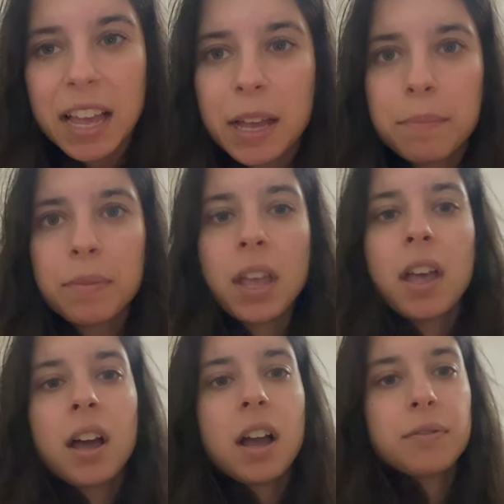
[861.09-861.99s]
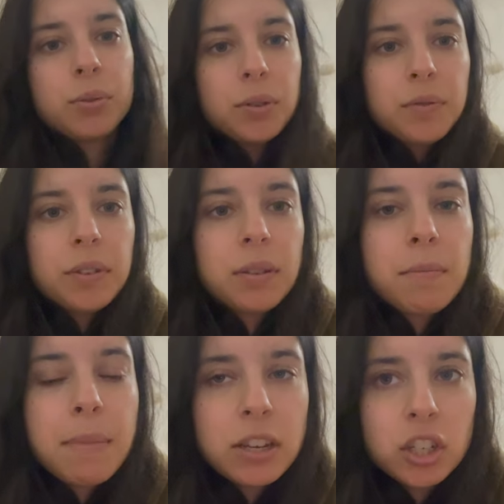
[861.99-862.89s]
I've sort of
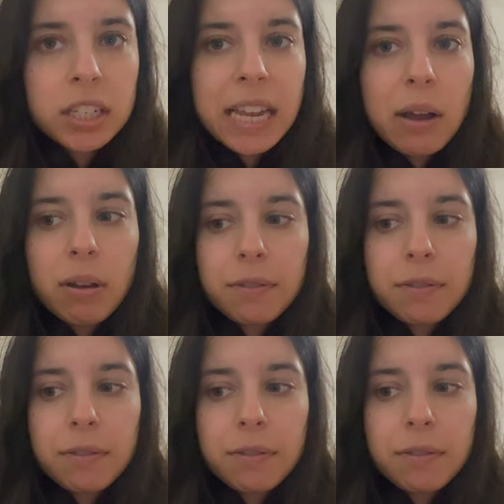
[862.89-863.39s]
mentioned how